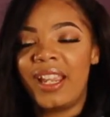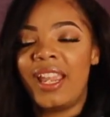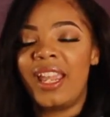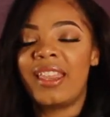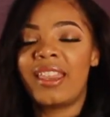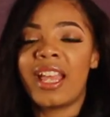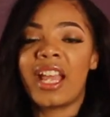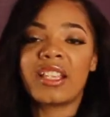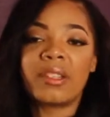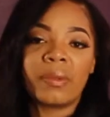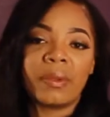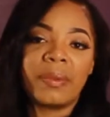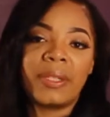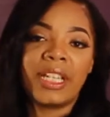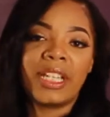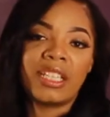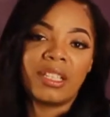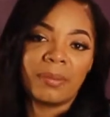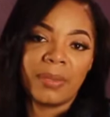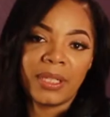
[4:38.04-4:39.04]
And that's when we
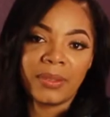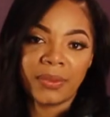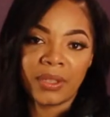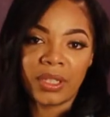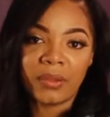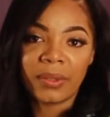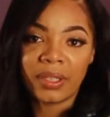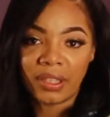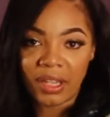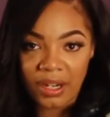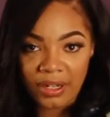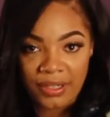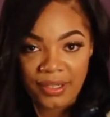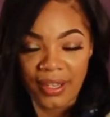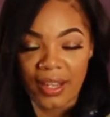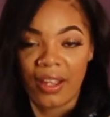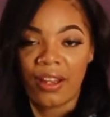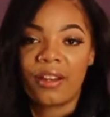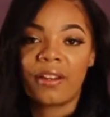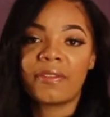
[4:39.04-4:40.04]
need to be real with
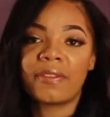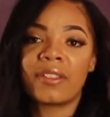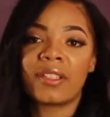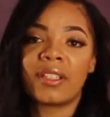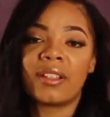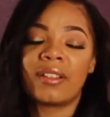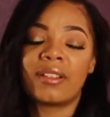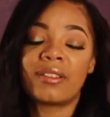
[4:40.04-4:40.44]
ourselves.